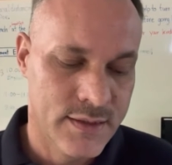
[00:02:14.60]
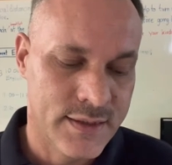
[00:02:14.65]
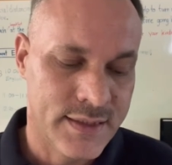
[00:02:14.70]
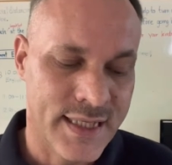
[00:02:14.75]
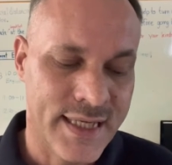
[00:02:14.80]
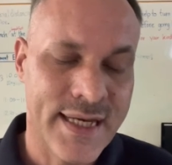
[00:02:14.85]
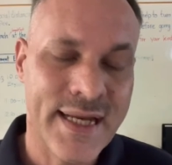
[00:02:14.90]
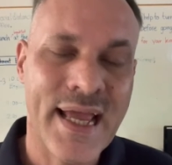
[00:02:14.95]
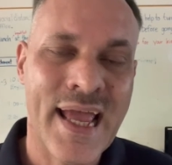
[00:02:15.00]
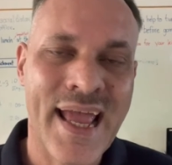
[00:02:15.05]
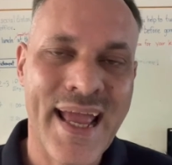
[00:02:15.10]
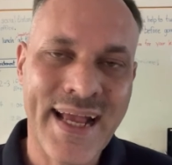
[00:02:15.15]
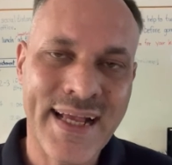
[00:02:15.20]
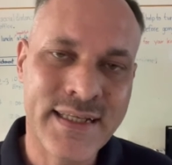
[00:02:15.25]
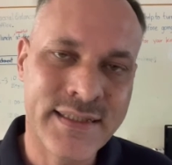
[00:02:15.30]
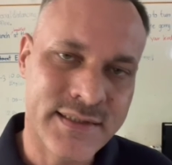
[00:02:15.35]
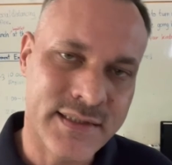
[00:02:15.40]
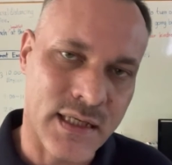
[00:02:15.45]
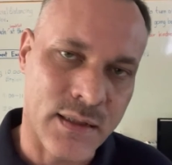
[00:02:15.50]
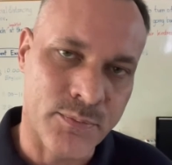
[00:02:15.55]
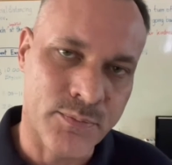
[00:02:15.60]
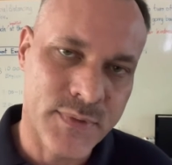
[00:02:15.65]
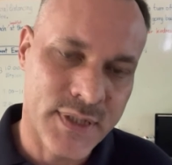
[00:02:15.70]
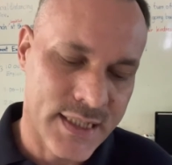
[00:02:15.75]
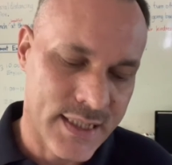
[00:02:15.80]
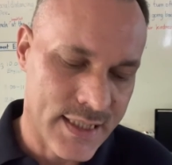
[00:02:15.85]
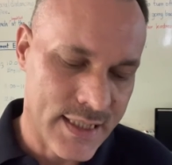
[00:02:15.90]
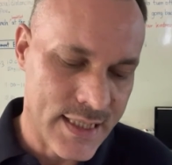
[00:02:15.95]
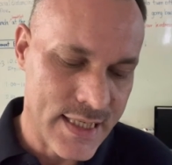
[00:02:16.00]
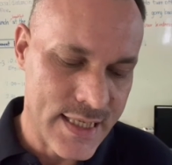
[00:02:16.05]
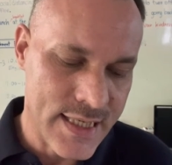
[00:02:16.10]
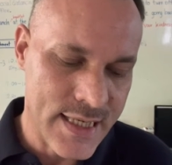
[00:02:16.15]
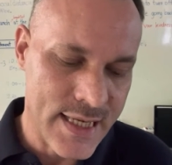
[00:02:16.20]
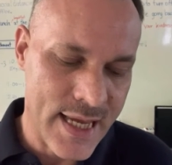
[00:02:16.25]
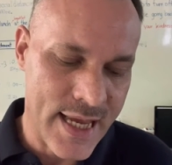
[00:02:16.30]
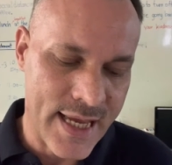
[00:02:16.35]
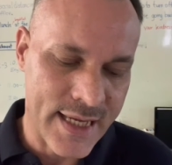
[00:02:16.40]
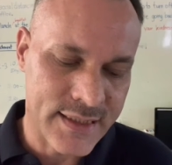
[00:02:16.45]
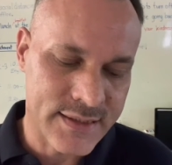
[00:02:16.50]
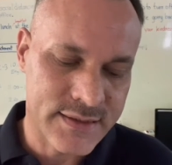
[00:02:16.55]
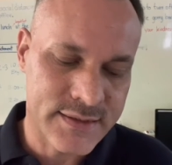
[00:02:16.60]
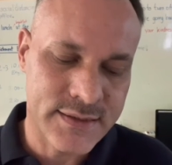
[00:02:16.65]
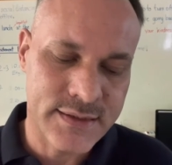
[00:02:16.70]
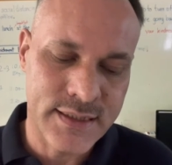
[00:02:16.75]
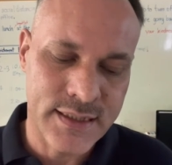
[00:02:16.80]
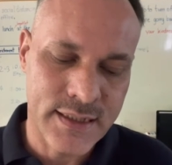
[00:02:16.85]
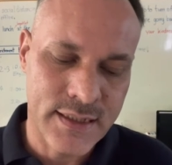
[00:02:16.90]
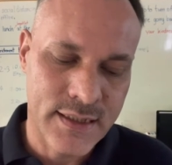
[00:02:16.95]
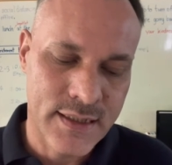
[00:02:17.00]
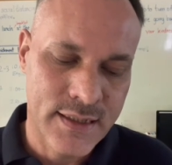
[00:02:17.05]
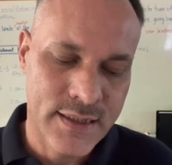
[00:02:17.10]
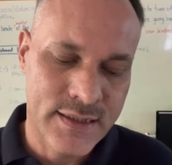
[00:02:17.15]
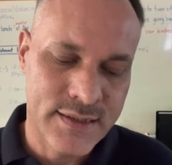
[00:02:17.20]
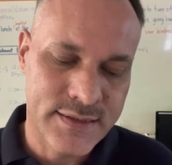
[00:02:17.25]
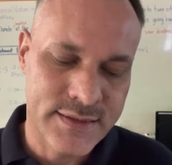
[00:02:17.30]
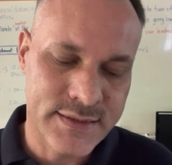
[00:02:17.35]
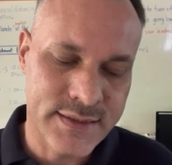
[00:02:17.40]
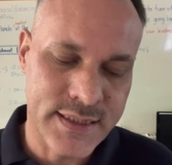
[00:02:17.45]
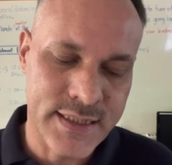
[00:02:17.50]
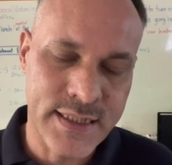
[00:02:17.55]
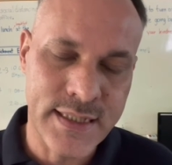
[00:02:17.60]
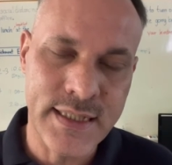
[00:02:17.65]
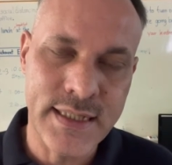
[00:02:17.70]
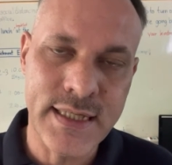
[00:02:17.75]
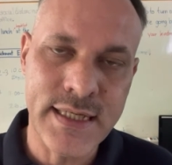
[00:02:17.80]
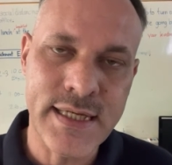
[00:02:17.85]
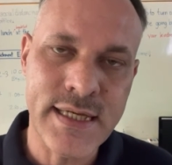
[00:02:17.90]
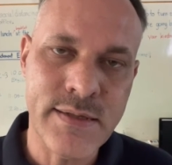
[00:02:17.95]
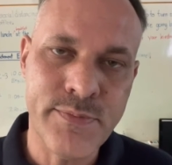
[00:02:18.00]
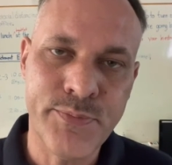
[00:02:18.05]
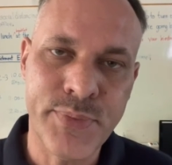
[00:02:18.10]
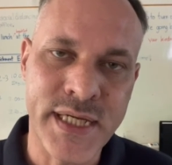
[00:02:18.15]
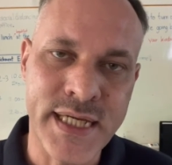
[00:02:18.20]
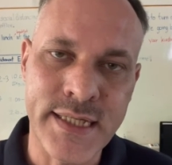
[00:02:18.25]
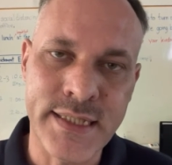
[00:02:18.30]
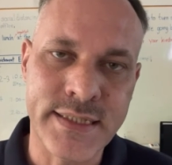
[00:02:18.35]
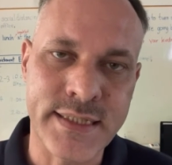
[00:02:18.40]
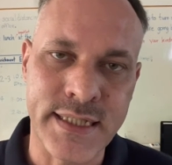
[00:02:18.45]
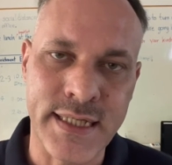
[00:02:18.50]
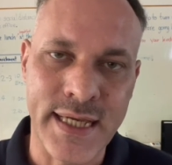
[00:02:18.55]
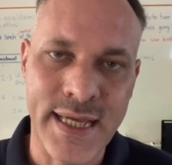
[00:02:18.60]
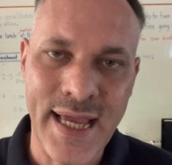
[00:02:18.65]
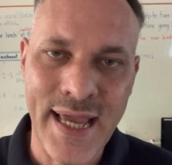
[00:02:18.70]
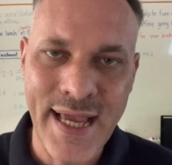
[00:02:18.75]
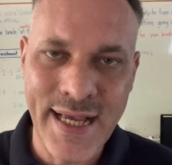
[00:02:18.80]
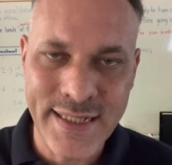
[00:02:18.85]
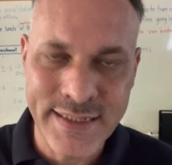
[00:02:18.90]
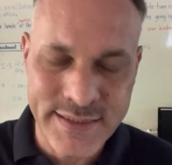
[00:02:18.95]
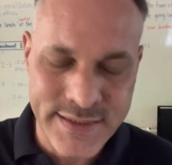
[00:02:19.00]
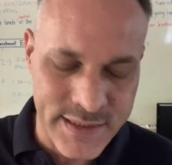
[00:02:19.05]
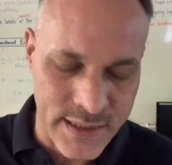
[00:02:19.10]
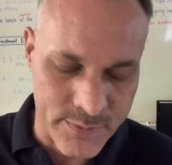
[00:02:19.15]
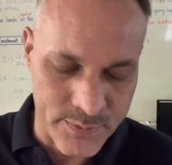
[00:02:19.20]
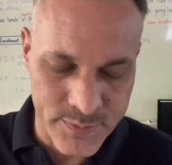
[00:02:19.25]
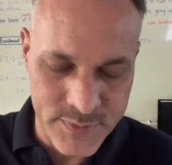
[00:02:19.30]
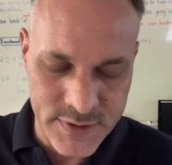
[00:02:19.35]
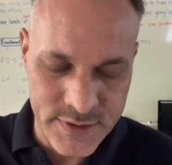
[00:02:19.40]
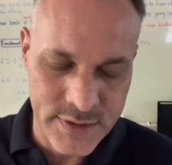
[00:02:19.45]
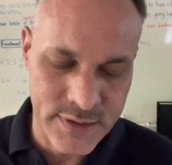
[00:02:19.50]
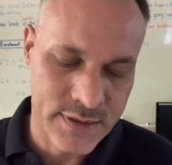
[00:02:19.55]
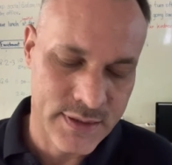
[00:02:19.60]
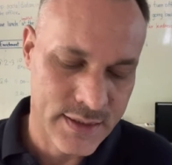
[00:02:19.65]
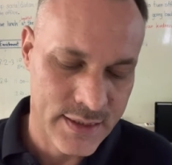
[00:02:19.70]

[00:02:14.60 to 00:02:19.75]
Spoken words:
Then accept, E-X-C-E-P-T, accept.